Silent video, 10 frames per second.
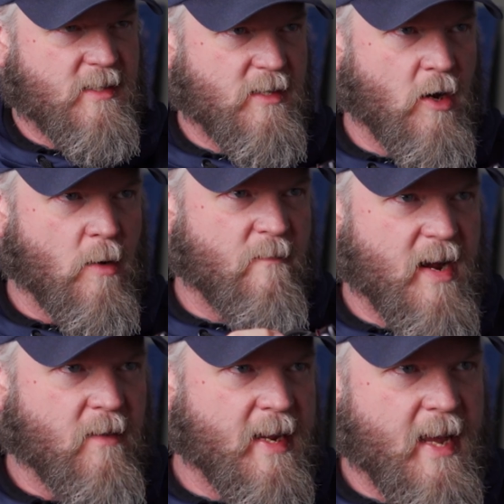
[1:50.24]
the scope
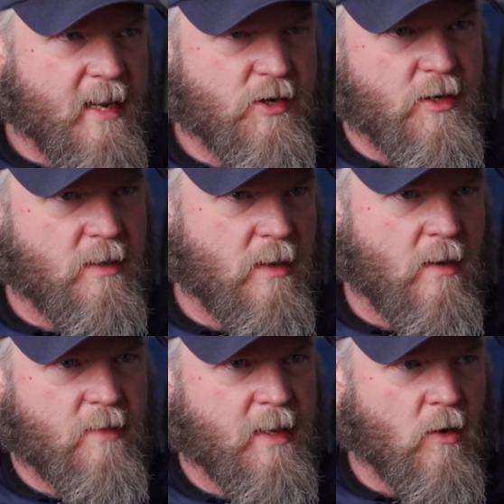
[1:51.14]
variation
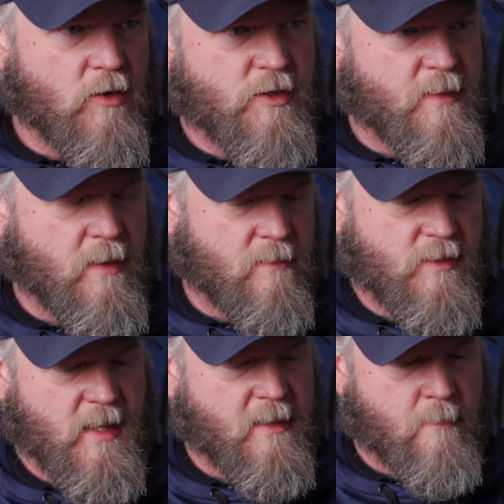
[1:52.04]
of the Ultraview.
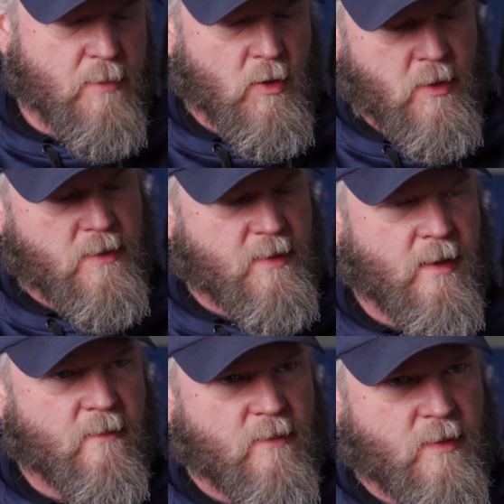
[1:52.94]
It was like the
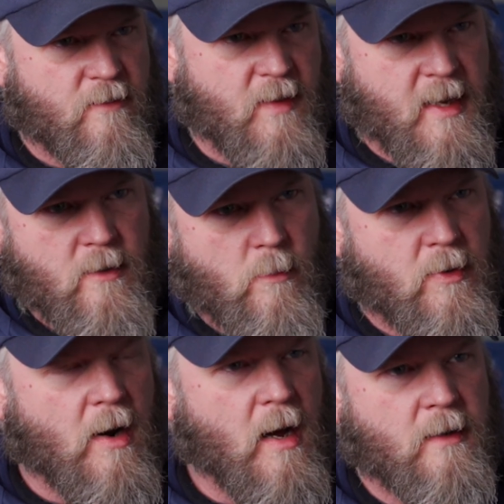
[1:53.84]
birth of the
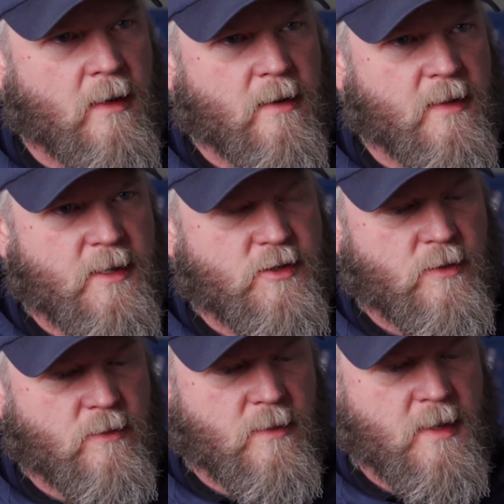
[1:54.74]
final product
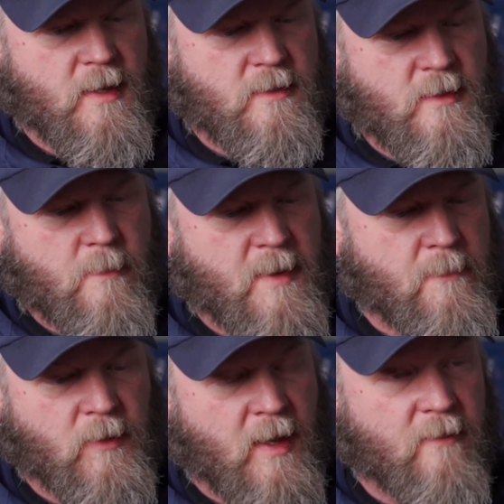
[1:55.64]
that
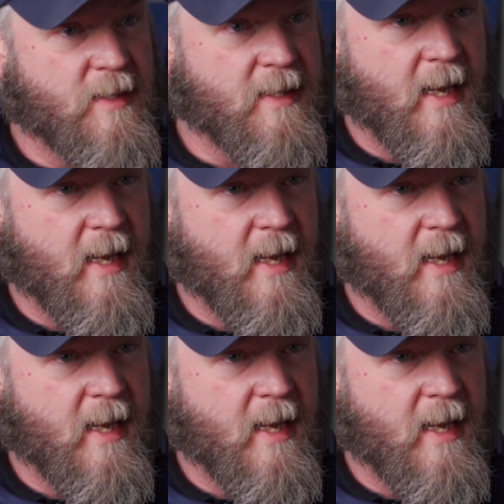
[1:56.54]
people love